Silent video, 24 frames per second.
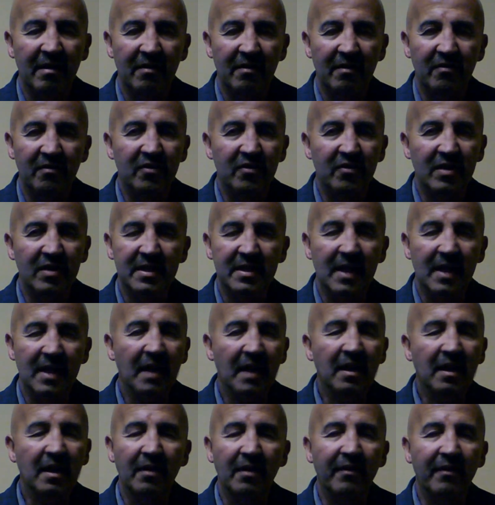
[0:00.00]
just like
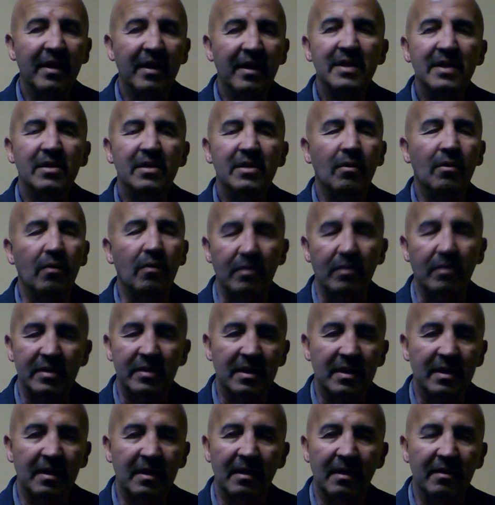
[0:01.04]
a resource.
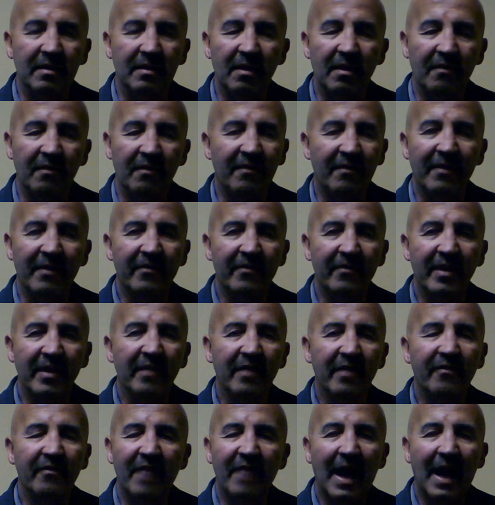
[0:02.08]
They're very
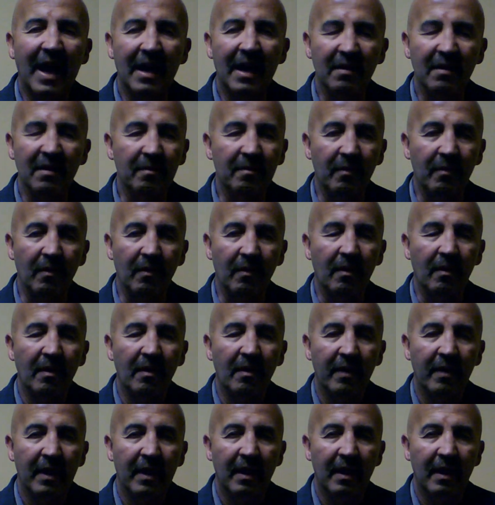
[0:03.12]
valuable,
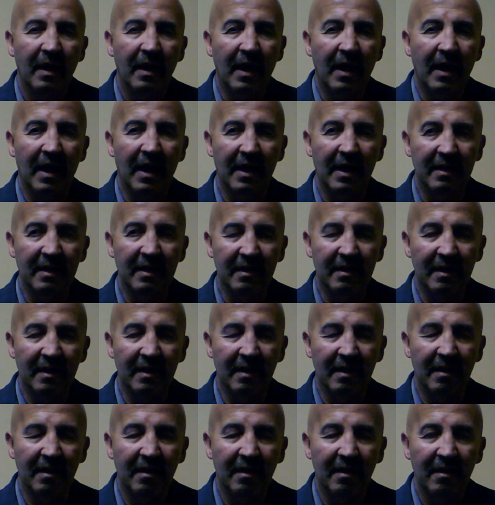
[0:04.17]
and
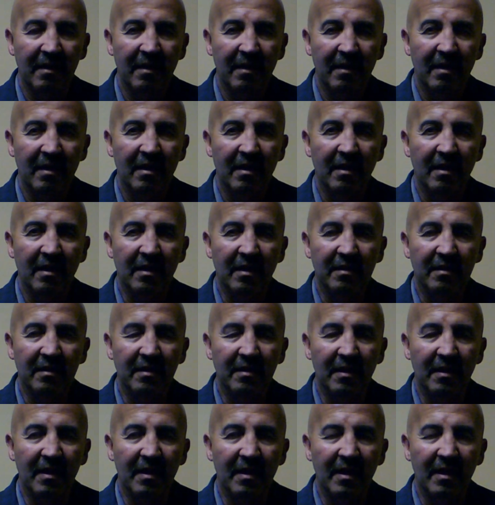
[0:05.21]

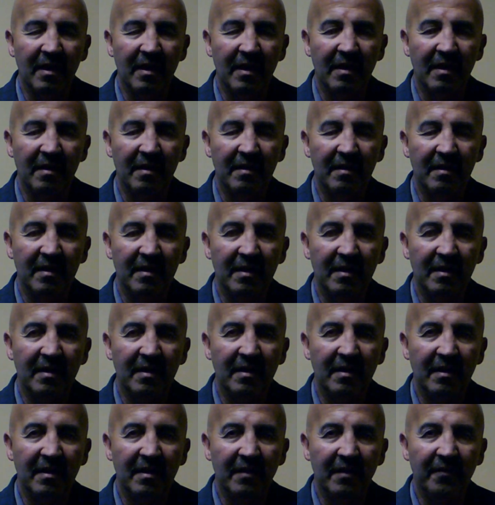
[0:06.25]

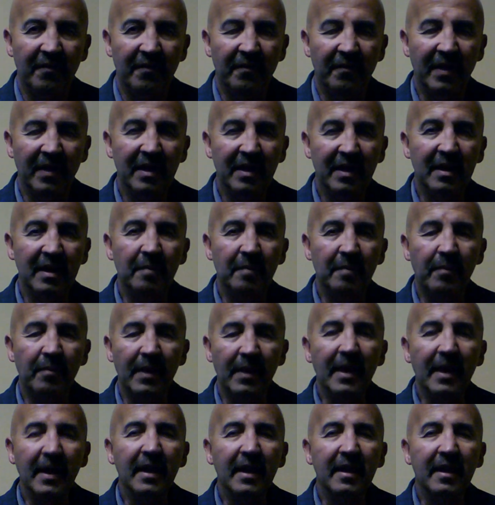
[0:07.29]
if we
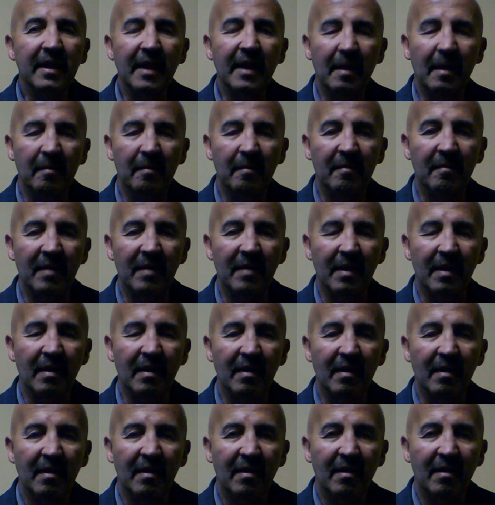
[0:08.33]
deplete them,
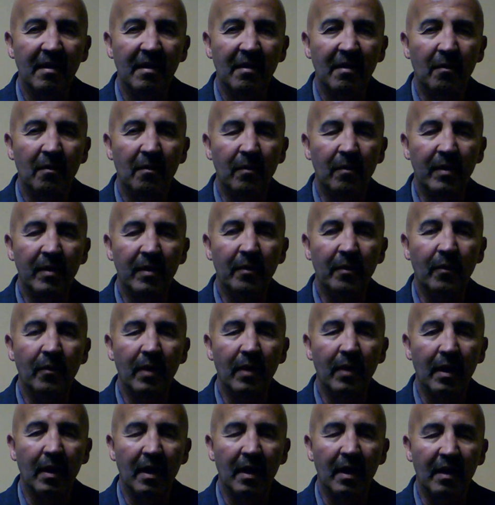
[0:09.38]
we
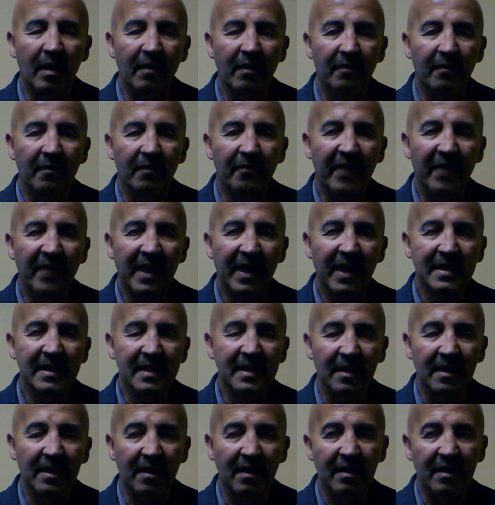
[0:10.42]
will face
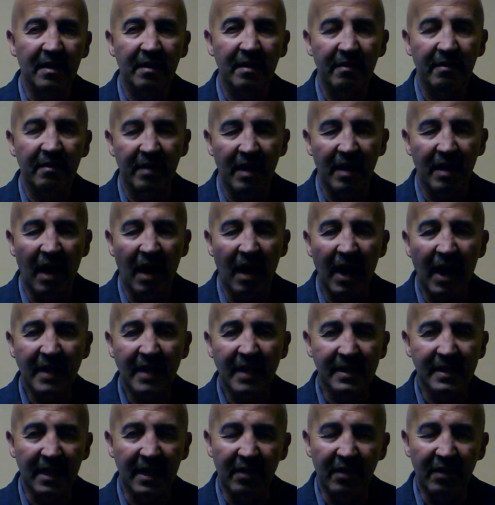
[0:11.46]
another ice
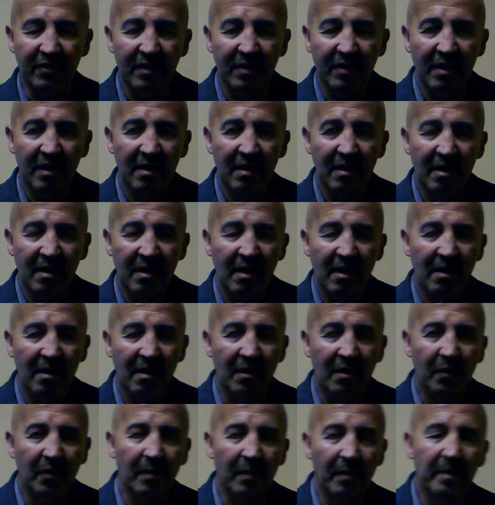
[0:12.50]
age.
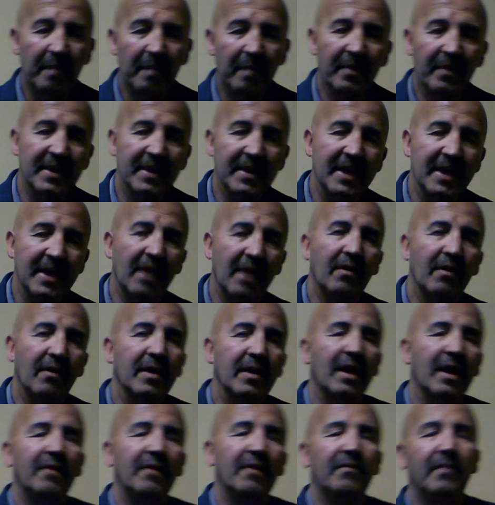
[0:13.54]
Well, people say,
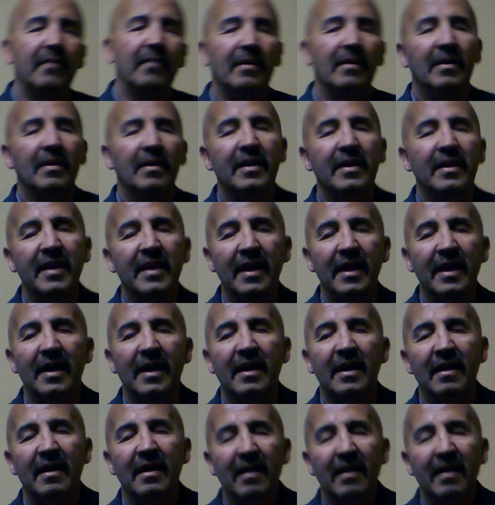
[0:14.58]
okay, the